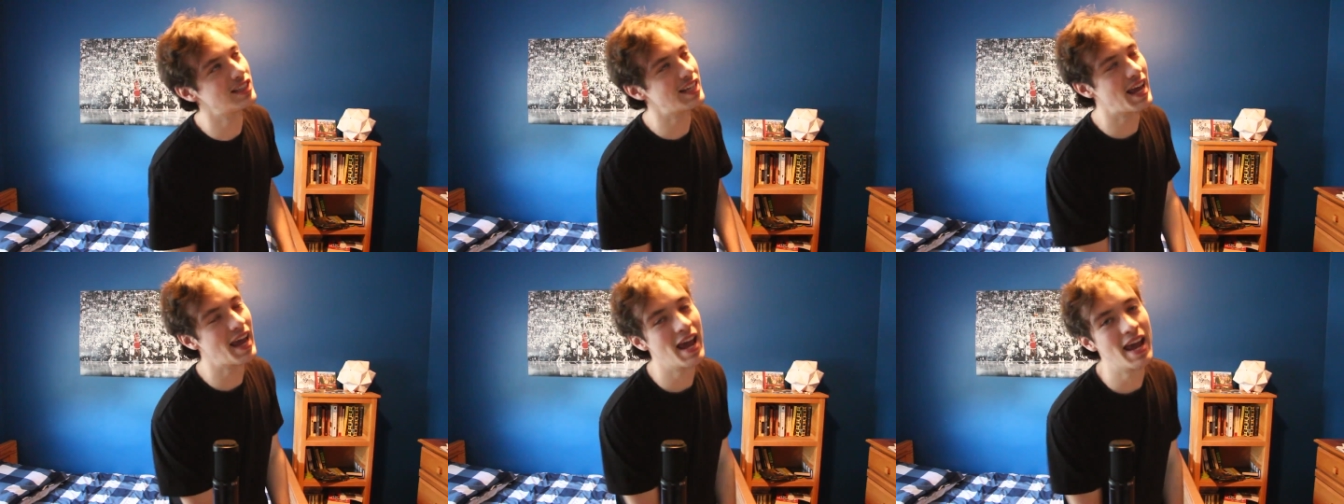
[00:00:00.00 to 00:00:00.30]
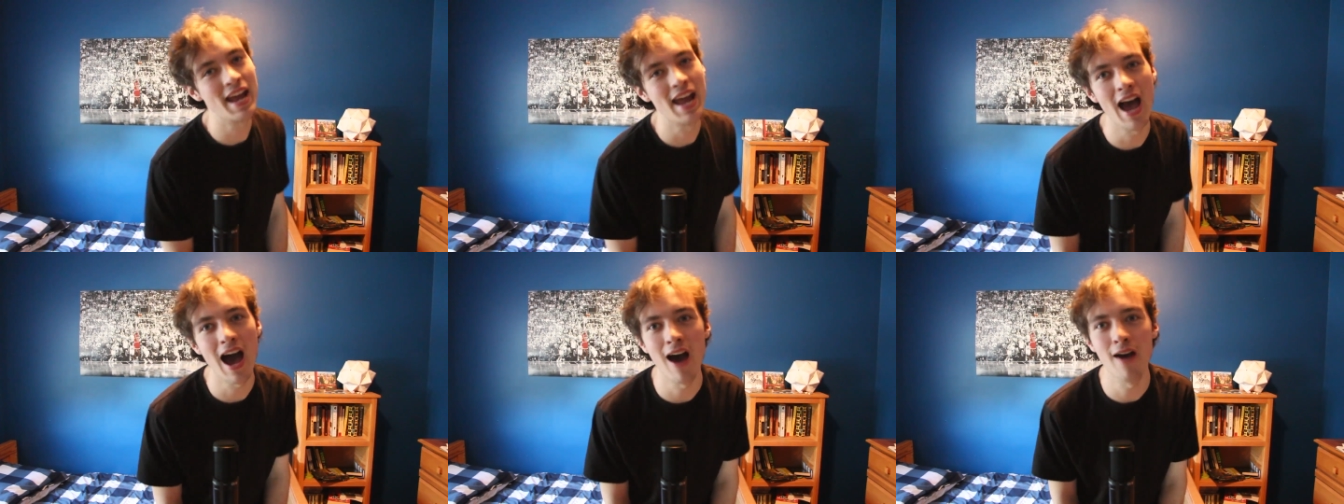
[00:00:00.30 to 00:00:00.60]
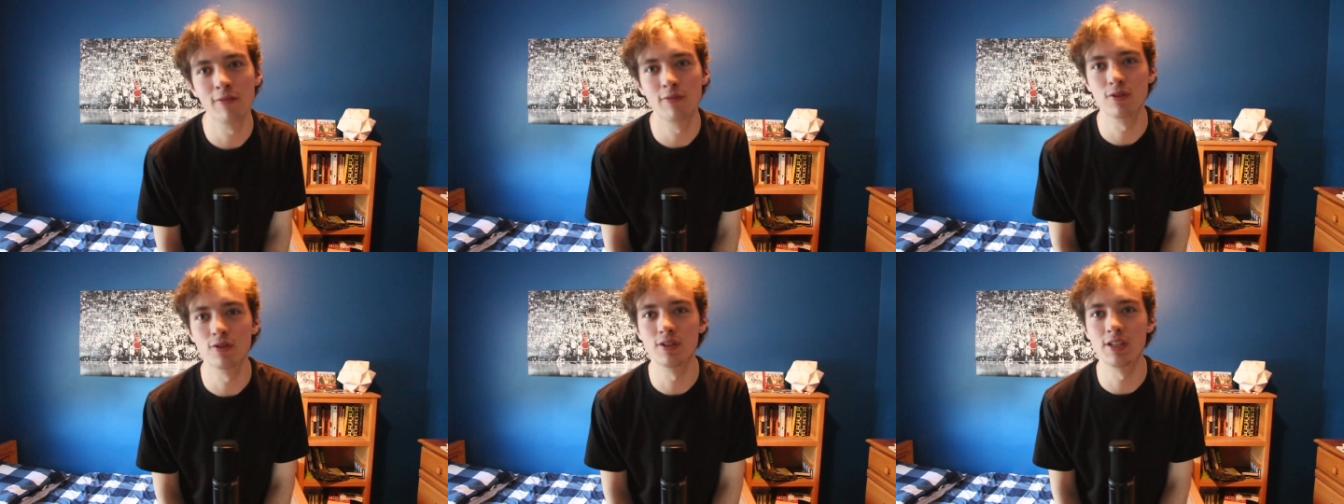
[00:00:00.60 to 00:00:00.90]
day
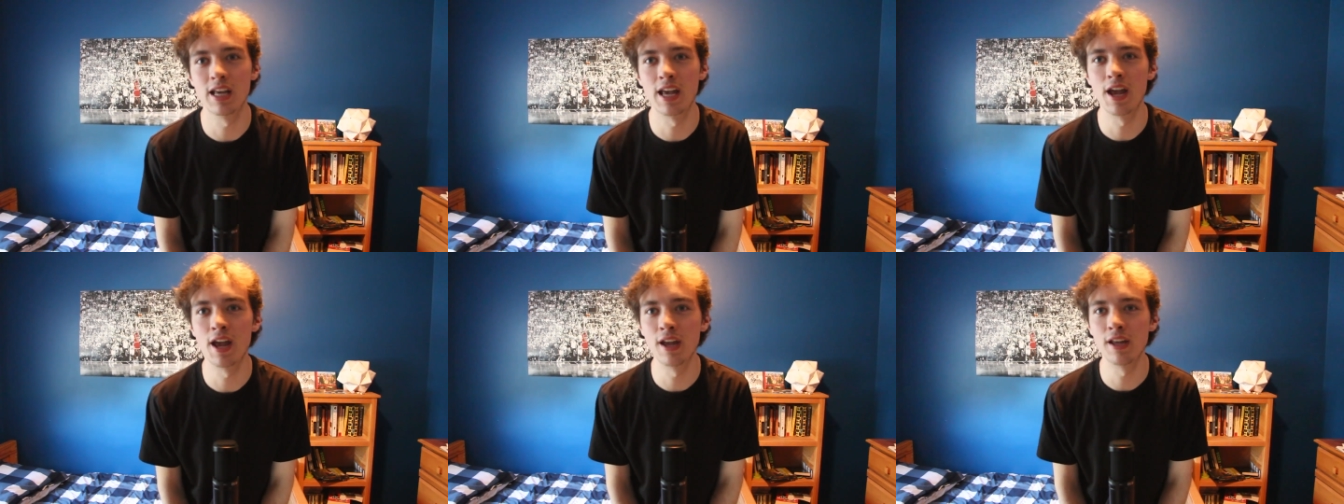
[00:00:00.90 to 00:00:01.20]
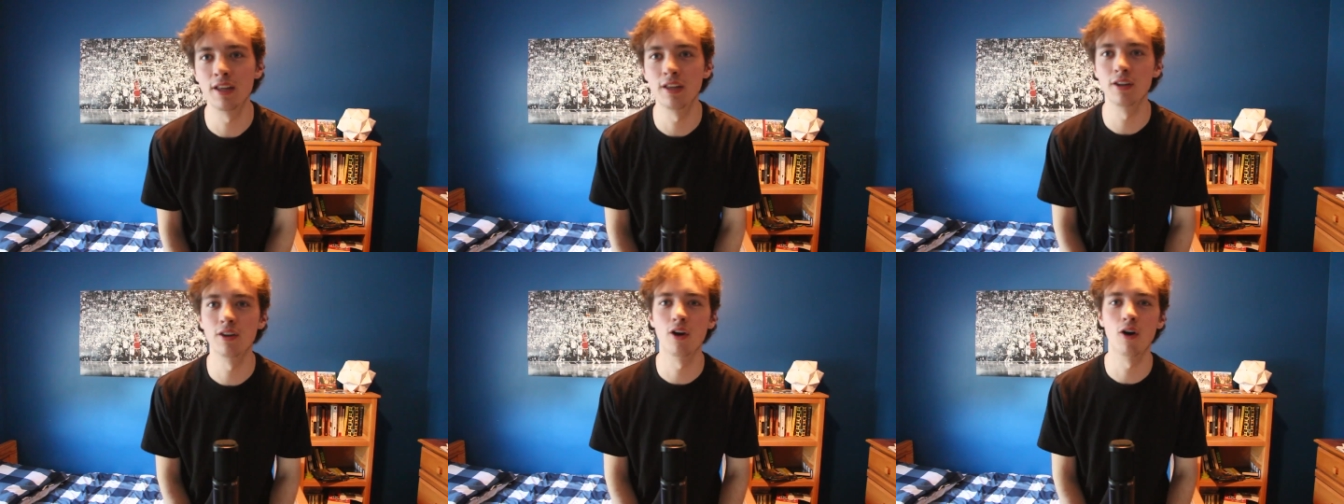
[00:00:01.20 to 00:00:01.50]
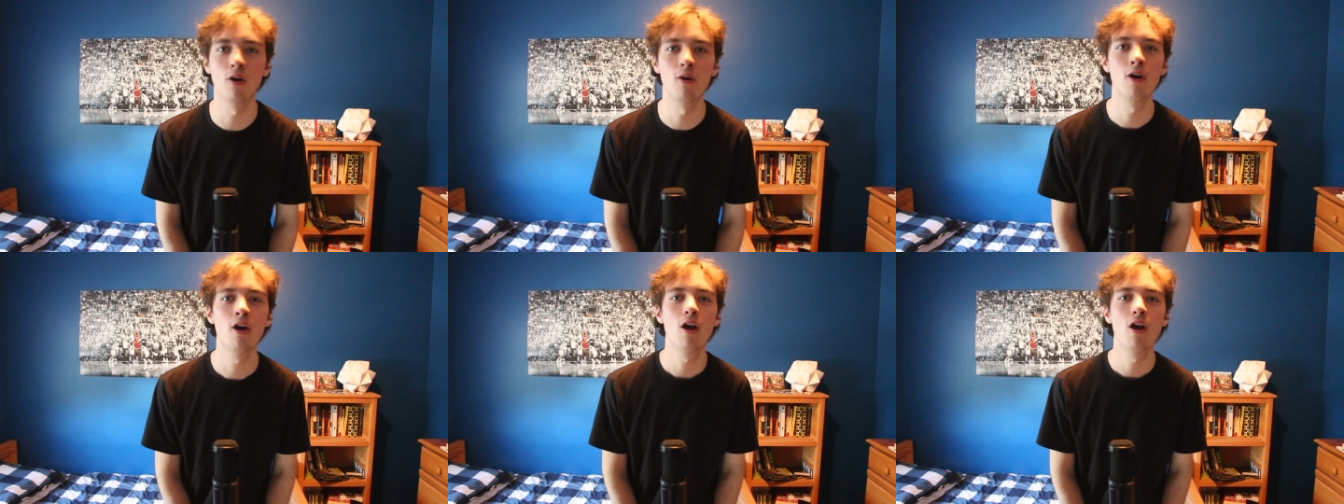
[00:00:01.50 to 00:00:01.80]
after day. You
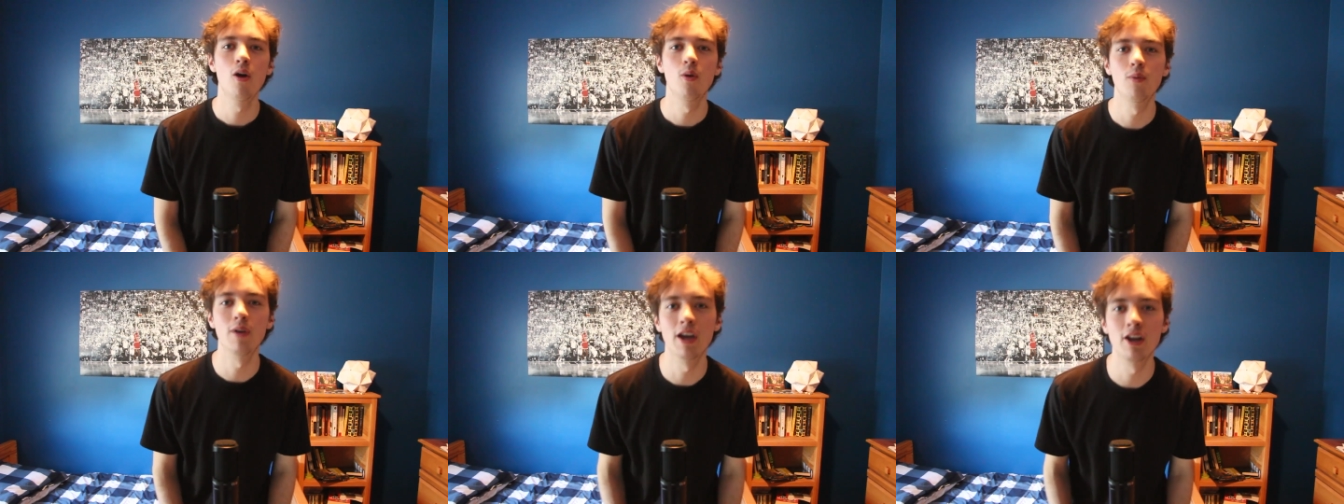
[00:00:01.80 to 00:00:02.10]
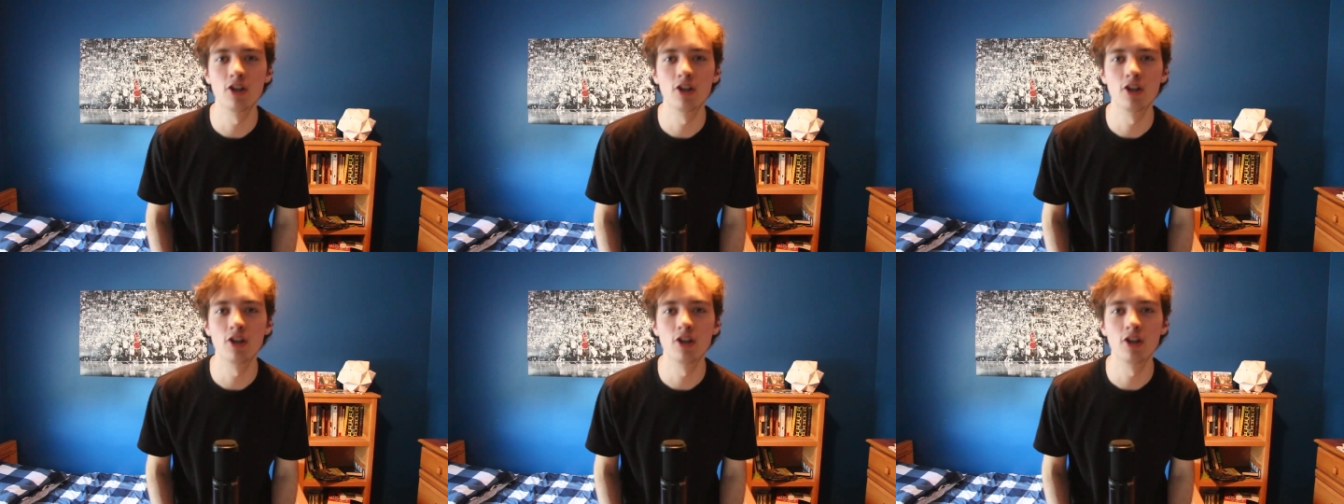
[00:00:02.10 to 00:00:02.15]
know, we